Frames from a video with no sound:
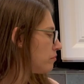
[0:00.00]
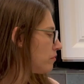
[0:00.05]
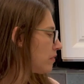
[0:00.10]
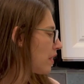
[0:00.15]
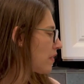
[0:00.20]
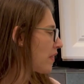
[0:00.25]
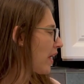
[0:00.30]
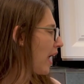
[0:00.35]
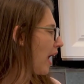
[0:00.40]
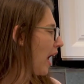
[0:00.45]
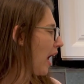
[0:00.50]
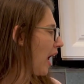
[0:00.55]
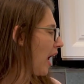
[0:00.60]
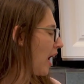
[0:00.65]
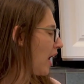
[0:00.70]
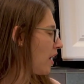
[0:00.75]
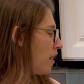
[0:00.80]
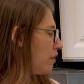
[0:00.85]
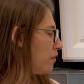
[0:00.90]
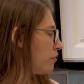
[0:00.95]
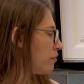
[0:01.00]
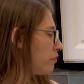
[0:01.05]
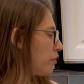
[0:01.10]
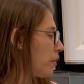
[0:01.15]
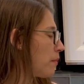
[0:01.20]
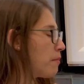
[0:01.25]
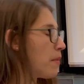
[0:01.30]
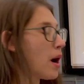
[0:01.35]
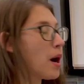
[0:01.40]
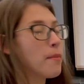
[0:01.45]
they have
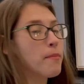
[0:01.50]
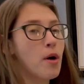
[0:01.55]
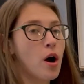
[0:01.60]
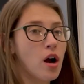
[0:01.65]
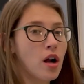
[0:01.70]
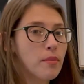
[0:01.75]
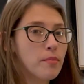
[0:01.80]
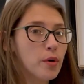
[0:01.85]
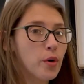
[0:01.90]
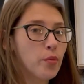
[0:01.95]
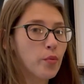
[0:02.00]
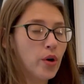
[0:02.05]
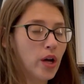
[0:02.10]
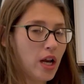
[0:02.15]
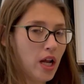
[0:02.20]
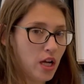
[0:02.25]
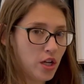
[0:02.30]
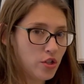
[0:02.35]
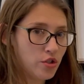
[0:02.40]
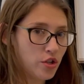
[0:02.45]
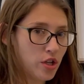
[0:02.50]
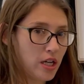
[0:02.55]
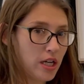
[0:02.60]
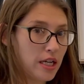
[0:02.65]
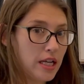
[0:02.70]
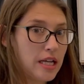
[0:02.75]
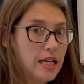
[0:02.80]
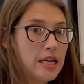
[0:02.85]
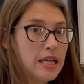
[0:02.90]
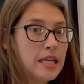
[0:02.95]
a Mockmill
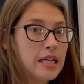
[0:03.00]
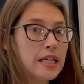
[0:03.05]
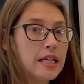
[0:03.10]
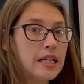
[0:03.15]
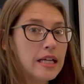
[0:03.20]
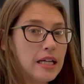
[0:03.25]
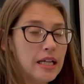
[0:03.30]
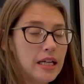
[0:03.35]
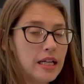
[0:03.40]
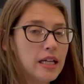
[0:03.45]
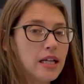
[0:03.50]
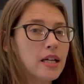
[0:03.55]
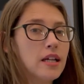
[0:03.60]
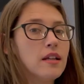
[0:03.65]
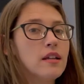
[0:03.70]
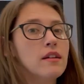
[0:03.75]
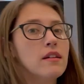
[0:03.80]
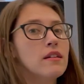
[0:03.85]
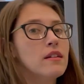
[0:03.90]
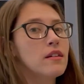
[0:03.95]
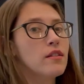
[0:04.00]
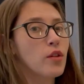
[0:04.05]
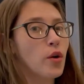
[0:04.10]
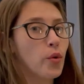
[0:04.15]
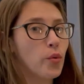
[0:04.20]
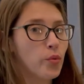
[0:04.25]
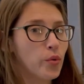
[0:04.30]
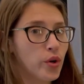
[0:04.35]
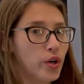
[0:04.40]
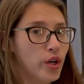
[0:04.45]
100 in the
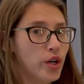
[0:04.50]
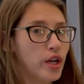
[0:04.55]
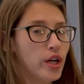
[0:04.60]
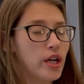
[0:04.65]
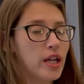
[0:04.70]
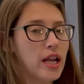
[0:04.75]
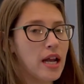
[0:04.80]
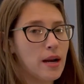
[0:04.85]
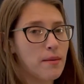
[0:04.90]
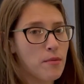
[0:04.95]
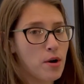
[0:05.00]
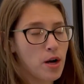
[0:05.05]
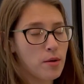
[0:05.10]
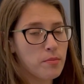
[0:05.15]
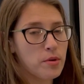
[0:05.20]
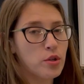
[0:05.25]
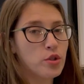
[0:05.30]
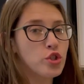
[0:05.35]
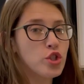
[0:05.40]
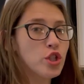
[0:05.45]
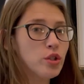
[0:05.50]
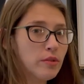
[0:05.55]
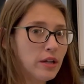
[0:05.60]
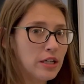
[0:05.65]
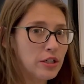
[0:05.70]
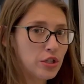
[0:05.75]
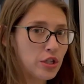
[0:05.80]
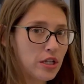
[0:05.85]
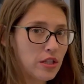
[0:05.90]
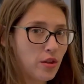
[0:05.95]
wood and a Mockmill
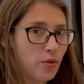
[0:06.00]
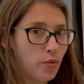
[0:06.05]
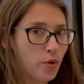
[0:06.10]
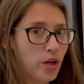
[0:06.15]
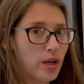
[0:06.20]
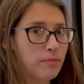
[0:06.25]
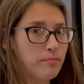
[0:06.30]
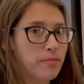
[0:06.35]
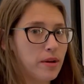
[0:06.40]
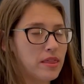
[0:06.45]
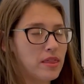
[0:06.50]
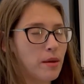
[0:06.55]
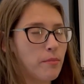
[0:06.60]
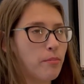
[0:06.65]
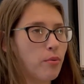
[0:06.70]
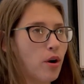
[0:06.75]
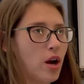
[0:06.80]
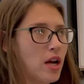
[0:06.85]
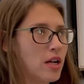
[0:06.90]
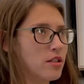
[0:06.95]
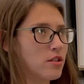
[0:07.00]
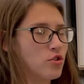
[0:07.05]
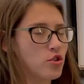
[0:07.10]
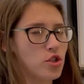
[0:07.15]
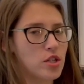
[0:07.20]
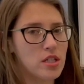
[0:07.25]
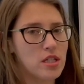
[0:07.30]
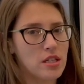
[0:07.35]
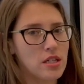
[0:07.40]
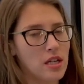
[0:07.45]
200 in the wood, but the price
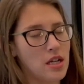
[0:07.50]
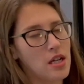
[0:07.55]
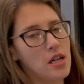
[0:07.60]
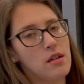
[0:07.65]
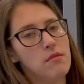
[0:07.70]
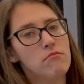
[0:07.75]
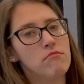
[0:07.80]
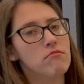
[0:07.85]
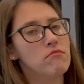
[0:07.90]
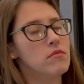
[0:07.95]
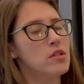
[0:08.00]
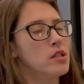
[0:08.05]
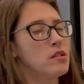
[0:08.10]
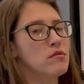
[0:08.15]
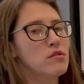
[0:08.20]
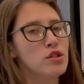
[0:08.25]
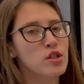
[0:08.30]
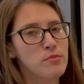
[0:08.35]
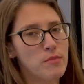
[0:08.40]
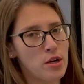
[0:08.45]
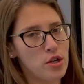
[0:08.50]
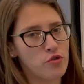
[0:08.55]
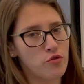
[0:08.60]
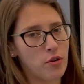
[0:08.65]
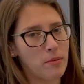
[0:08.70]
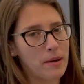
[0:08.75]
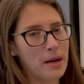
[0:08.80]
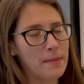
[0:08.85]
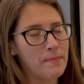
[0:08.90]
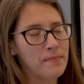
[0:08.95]
just seemed too much for me.